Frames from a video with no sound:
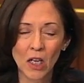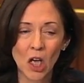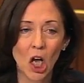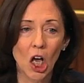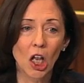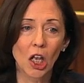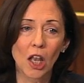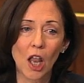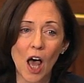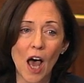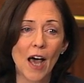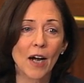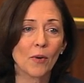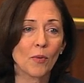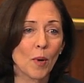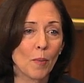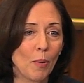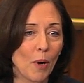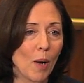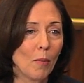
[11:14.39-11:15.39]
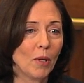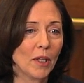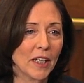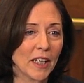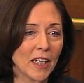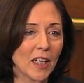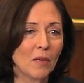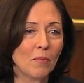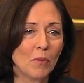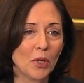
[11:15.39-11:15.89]
a lot of
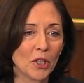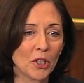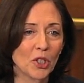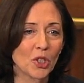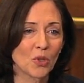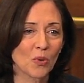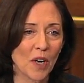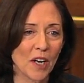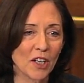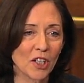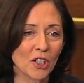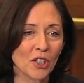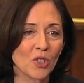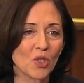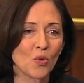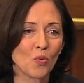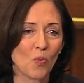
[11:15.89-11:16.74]
Republican administrations